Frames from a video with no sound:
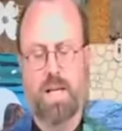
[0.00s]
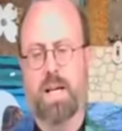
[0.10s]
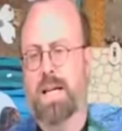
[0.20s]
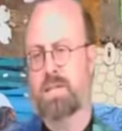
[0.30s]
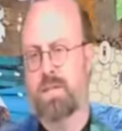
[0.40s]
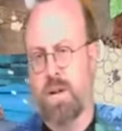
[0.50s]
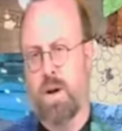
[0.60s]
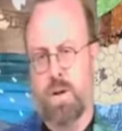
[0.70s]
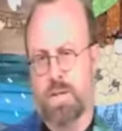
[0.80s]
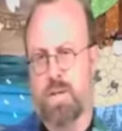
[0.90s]
It's
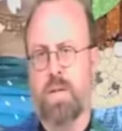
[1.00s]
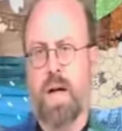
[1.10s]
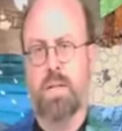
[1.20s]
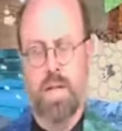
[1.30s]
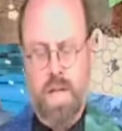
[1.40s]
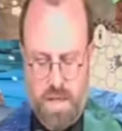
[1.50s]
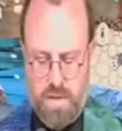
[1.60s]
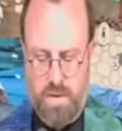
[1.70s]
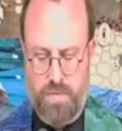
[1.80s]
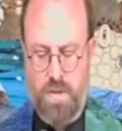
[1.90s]
not that the
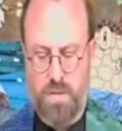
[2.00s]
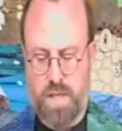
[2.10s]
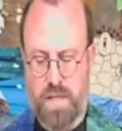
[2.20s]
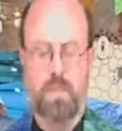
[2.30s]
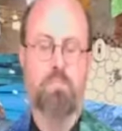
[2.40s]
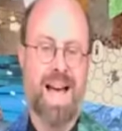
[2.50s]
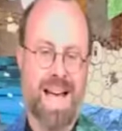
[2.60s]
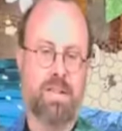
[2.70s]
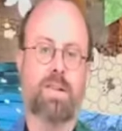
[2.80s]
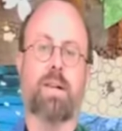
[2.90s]
interview didn't
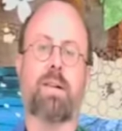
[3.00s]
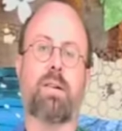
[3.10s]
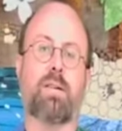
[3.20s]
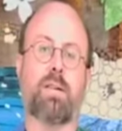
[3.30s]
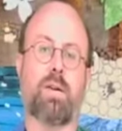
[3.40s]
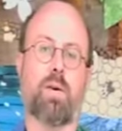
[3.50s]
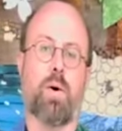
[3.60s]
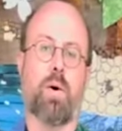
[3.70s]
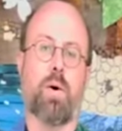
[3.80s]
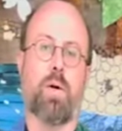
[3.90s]
matter
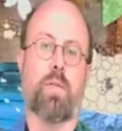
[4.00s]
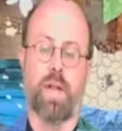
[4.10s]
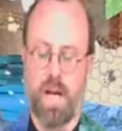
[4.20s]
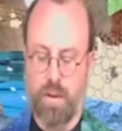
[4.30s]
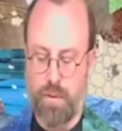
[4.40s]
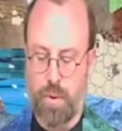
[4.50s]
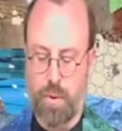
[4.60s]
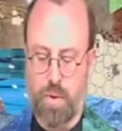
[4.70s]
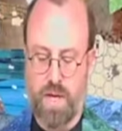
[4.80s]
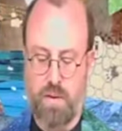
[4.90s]
or that I
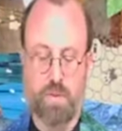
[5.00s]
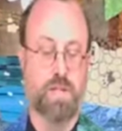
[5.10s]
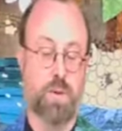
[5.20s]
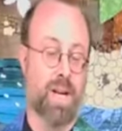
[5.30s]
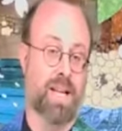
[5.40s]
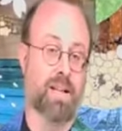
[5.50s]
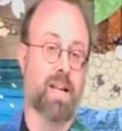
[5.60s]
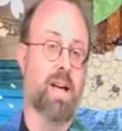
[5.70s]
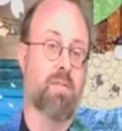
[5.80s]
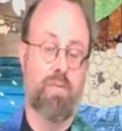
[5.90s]
thought I was doing
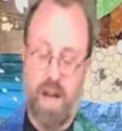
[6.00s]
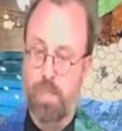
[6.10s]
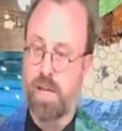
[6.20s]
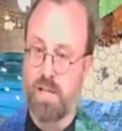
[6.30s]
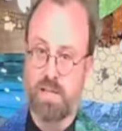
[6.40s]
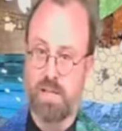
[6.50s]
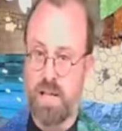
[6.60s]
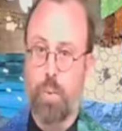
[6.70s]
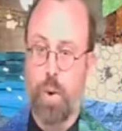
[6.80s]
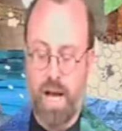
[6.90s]

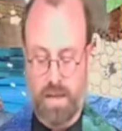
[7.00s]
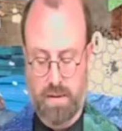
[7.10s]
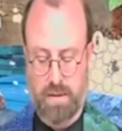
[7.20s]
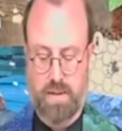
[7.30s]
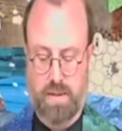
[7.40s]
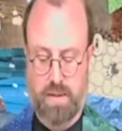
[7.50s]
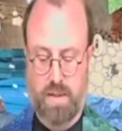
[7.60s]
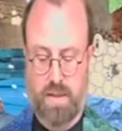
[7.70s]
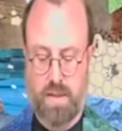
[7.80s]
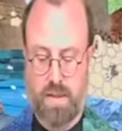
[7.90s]
fabulously well.
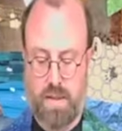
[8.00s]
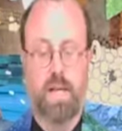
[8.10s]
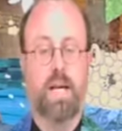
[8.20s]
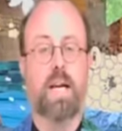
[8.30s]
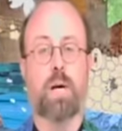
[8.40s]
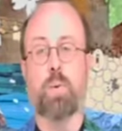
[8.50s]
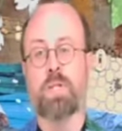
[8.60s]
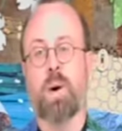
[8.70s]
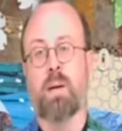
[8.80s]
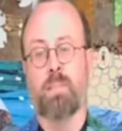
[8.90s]
It
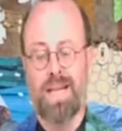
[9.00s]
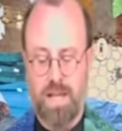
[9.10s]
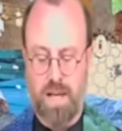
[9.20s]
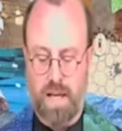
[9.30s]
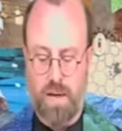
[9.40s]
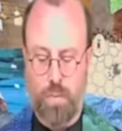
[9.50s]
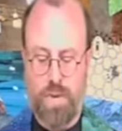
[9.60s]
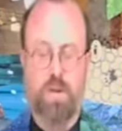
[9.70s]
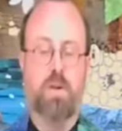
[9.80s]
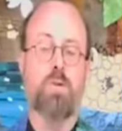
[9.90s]
was my meeting
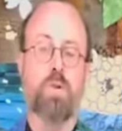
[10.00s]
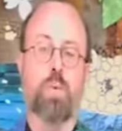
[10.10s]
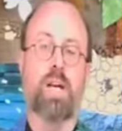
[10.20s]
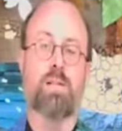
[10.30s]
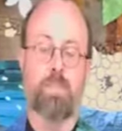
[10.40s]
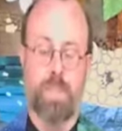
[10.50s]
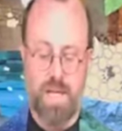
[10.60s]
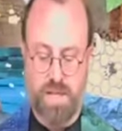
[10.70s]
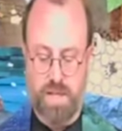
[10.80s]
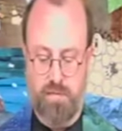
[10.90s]
with the UUA's
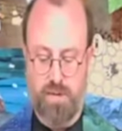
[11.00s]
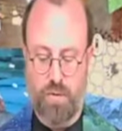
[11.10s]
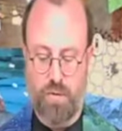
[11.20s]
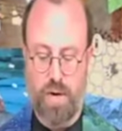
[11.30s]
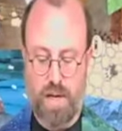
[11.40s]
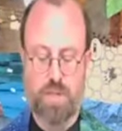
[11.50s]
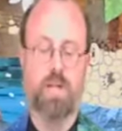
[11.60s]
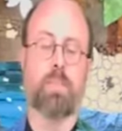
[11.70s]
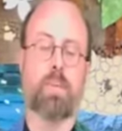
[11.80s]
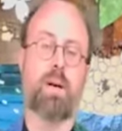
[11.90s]
Ministerial
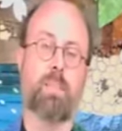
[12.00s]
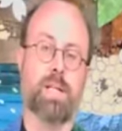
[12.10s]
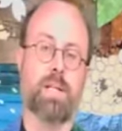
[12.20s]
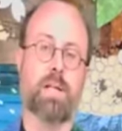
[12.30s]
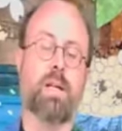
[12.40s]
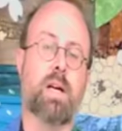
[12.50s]
Fellowship Committee